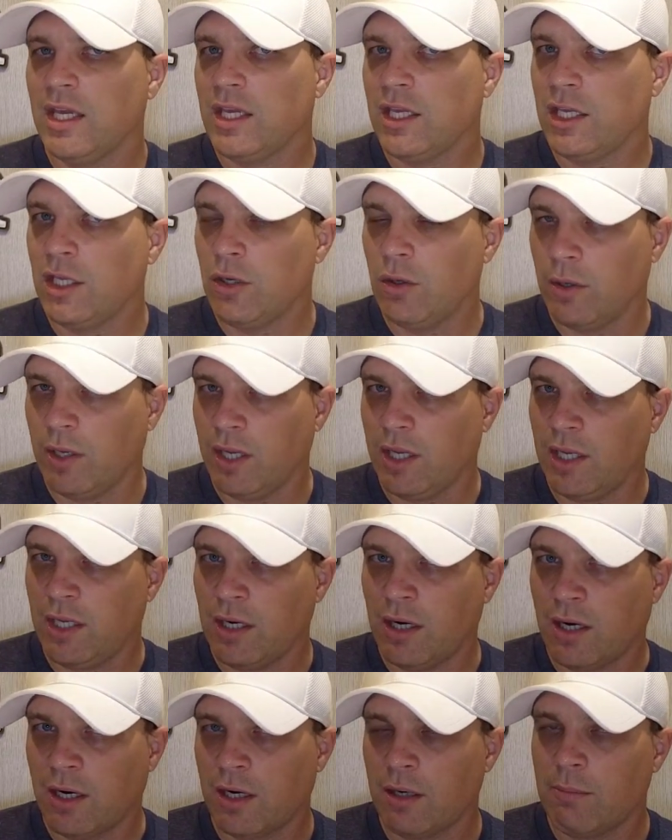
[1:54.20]
in
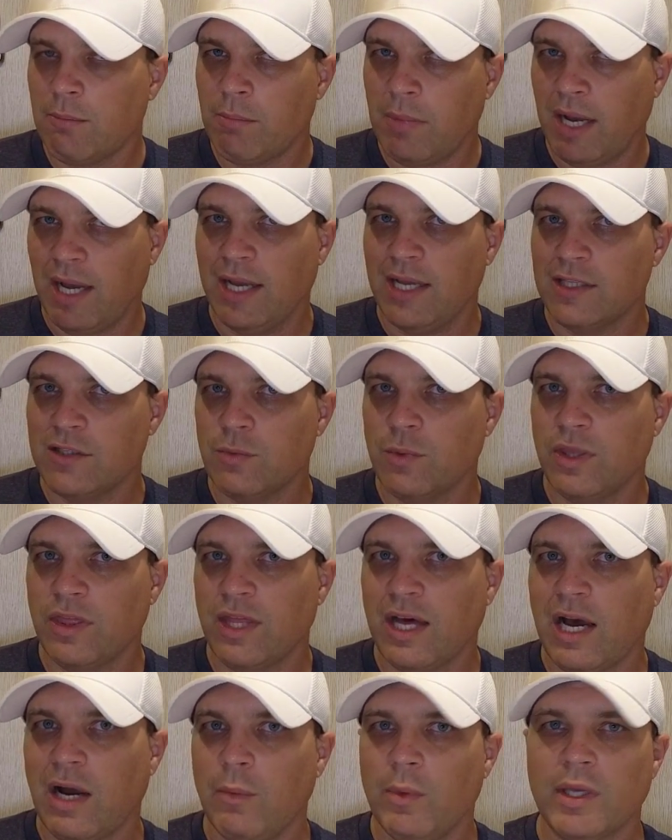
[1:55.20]
our minds, we
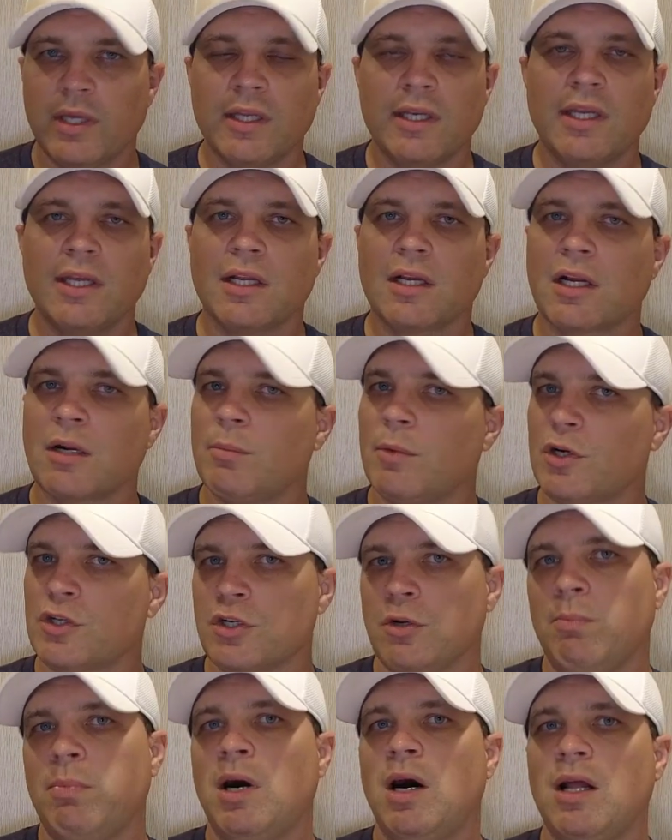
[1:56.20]
thought we could get a
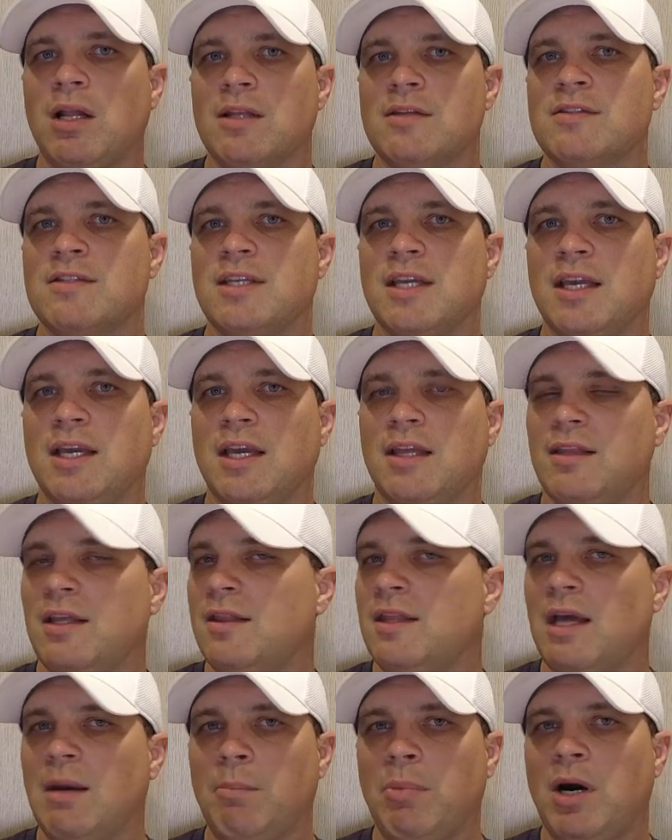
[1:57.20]
commercial policy, and
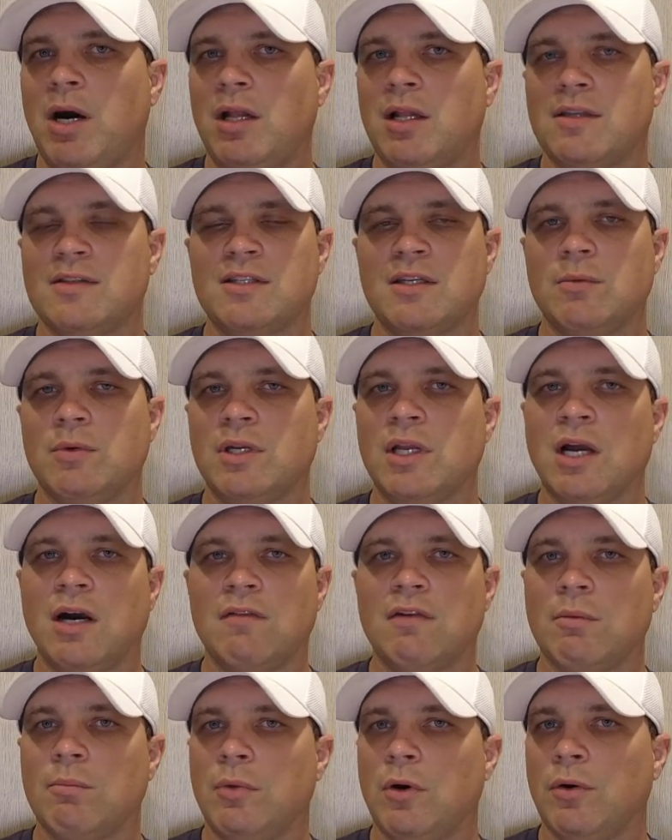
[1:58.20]
then that policy would
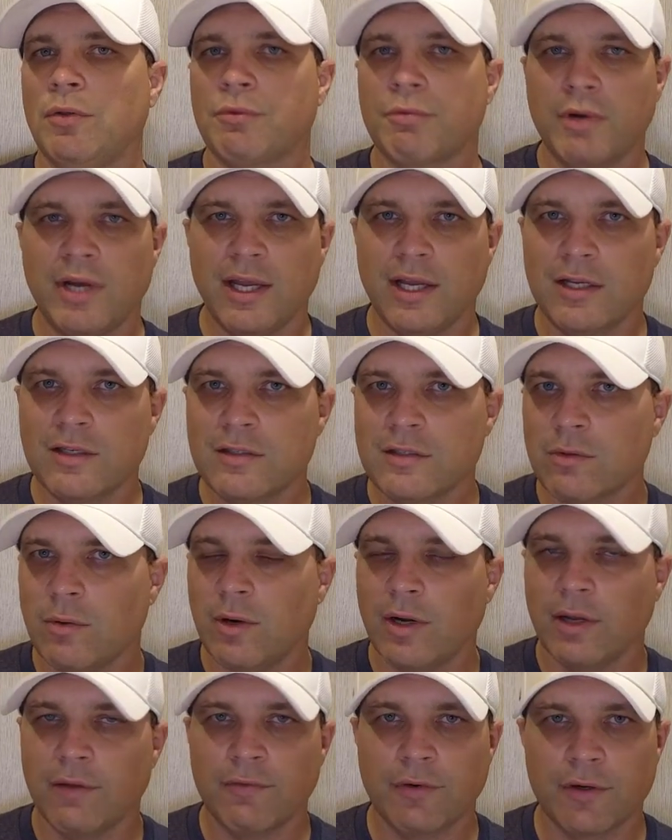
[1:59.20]
cover both rigs
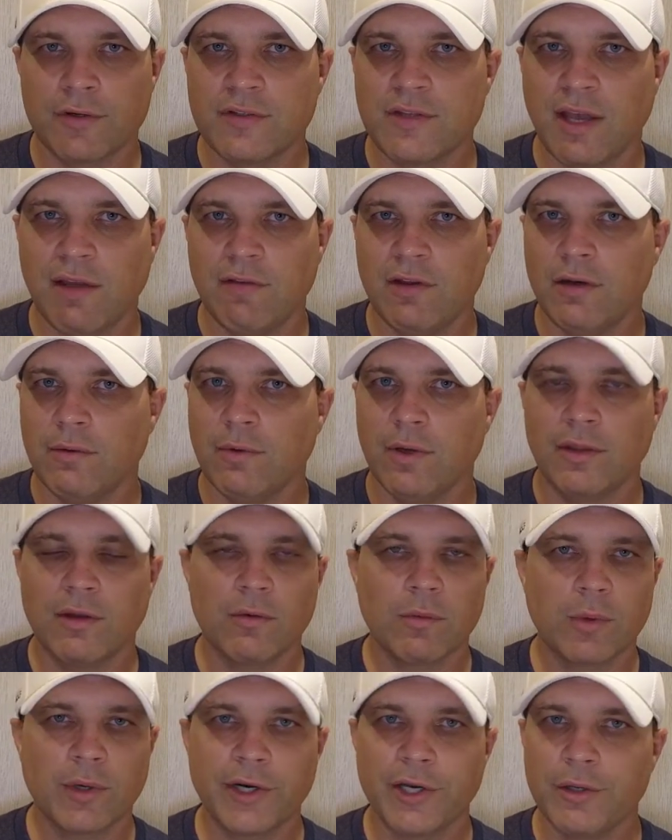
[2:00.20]
24/7, whether
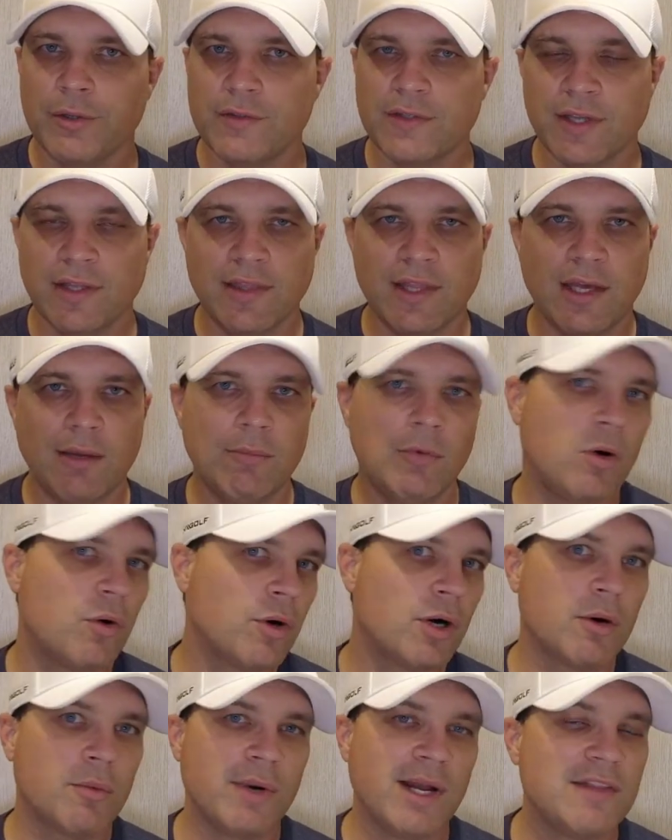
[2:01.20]
we're using them
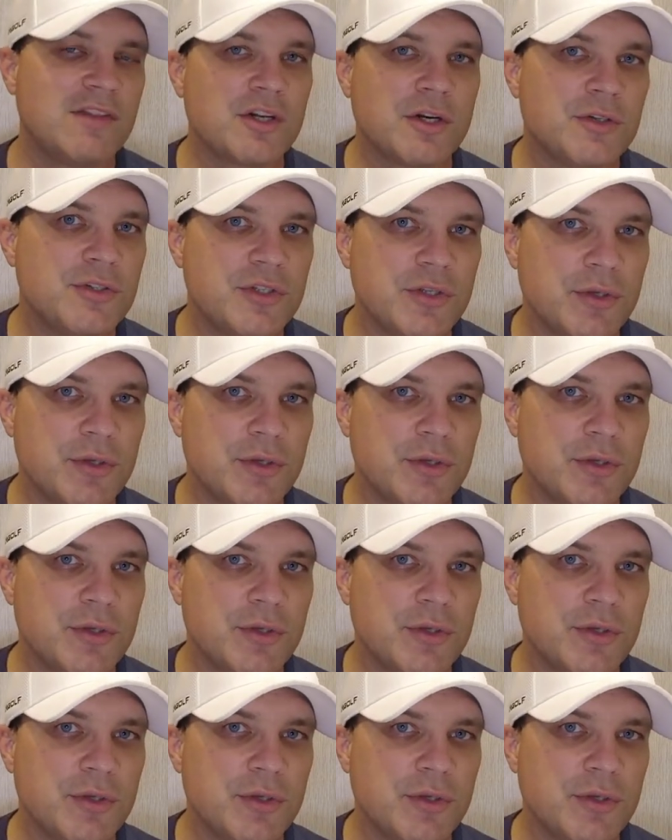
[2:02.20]
or a renter's